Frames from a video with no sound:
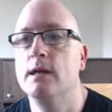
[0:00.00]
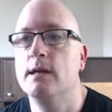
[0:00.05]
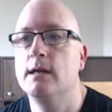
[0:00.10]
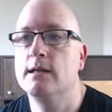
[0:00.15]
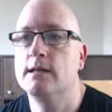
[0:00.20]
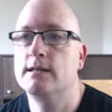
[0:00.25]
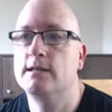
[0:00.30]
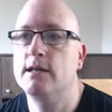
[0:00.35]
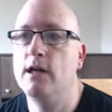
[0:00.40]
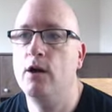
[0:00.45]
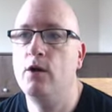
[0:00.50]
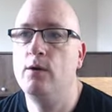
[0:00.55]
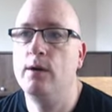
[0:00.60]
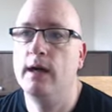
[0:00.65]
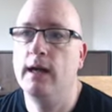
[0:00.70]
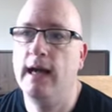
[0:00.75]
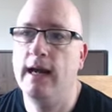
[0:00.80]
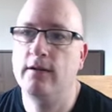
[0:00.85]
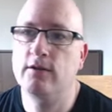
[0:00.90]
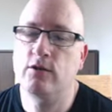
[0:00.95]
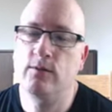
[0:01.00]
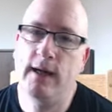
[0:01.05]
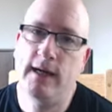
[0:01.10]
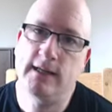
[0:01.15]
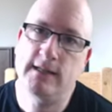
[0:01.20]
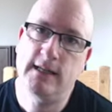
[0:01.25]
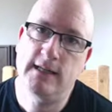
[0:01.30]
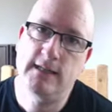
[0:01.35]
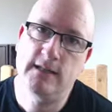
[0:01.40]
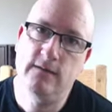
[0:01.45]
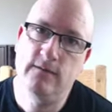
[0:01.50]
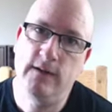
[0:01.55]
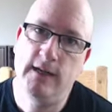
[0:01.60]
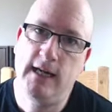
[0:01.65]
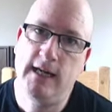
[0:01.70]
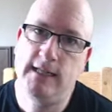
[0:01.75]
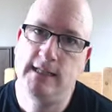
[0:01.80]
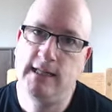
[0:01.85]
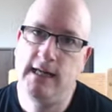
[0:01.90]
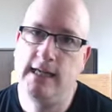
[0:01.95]
So how to access the
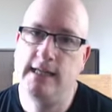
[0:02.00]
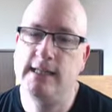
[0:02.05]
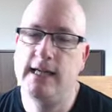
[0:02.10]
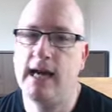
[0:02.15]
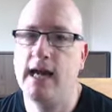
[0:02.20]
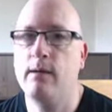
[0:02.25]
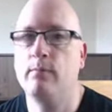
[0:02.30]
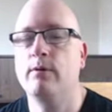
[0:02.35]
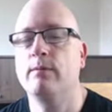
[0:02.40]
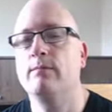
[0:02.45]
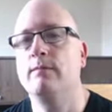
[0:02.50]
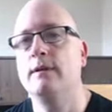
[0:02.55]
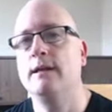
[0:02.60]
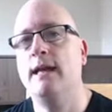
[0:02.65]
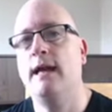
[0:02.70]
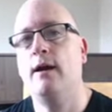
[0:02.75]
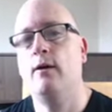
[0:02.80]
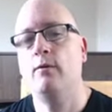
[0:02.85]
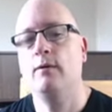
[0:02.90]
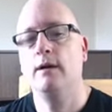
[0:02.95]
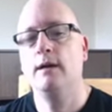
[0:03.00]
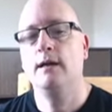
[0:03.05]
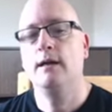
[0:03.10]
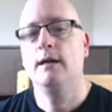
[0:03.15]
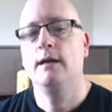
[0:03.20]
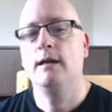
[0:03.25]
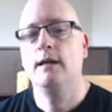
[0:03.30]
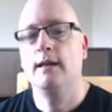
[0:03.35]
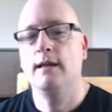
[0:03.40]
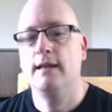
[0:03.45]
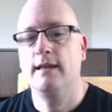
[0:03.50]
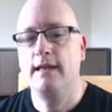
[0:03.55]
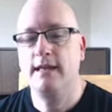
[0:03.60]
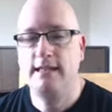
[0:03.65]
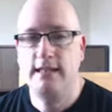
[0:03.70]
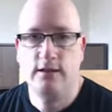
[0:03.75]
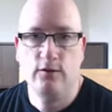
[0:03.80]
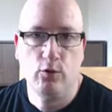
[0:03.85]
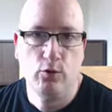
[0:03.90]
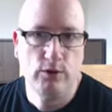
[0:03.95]
VAT tab. Now, this
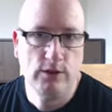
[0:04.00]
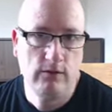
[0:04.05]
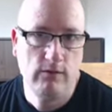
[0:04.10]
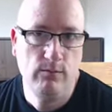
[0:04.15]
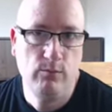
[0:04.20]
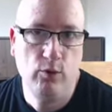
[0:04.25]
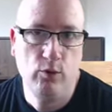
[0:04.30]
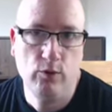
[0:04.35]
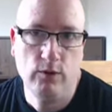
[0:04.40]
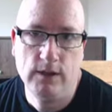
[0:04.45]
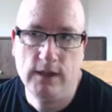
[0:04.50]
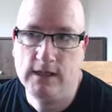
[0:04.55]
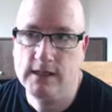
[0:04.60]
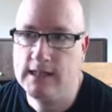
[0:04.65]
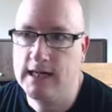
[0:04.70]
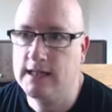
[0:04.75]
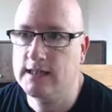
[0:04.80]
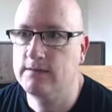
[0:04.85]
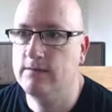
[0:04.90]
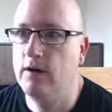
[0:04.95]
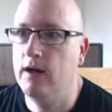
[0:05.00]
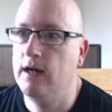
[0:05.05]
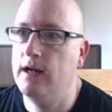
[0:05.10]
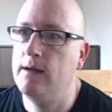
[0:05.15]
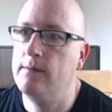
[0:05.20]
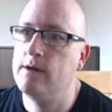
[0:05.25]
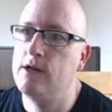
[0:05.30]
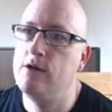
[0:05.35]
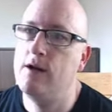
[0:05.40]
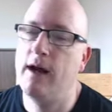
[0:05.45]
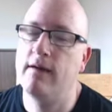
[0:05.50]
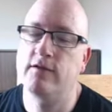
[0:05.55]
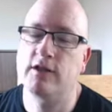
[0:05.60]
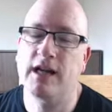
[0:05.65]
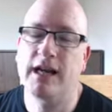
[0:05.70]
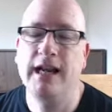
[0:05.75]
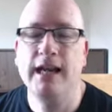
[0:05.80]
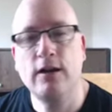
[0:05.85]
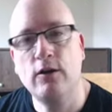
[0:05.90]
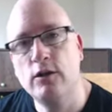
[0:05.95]
is also important in Taxfiler. You have to
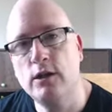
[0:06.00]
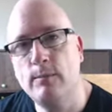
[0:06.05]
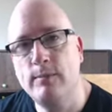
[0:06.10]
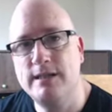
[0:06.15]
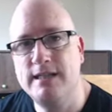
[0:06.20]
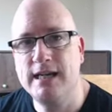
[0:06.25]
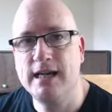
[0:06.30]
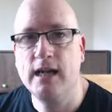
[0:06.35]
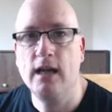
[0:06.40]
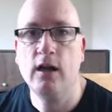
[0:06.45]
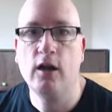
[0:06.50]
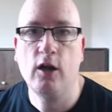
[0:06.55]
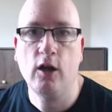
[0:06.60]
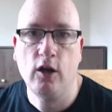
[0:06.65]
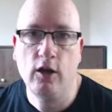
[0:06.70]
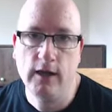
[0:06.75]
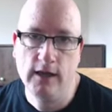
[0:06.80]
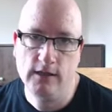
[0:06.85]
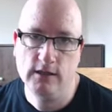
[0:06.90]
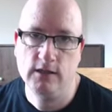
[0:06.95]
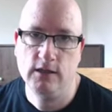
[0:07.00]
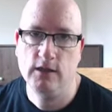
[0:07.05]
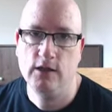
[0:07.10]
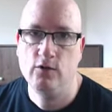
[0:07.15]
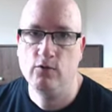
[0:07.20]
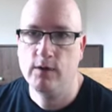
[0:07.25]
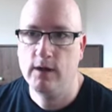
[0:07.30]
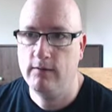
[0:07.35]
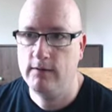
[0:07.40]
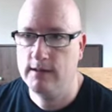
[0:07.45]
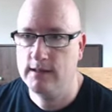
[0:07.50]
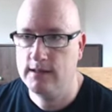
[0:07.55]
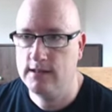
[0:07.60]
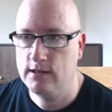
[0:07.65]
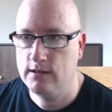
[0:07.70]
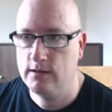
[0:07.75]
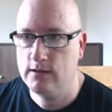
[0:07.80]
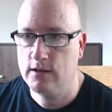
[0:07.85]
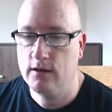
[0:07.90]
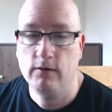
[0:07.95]
click on the particular client you're going
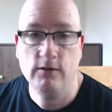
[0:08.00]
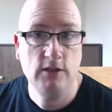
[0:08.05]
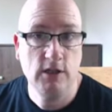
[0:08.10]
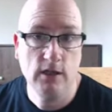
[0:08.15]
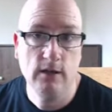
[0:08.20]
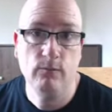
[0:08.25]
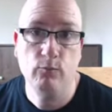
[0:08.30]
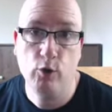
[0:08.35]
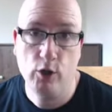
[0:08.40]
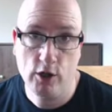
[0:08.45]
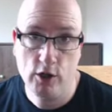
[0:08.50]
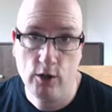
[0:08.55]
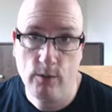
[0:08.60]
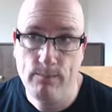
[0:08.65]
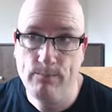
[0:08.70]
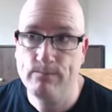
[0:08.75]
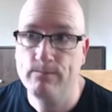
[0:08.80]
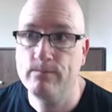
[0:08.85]
to work on.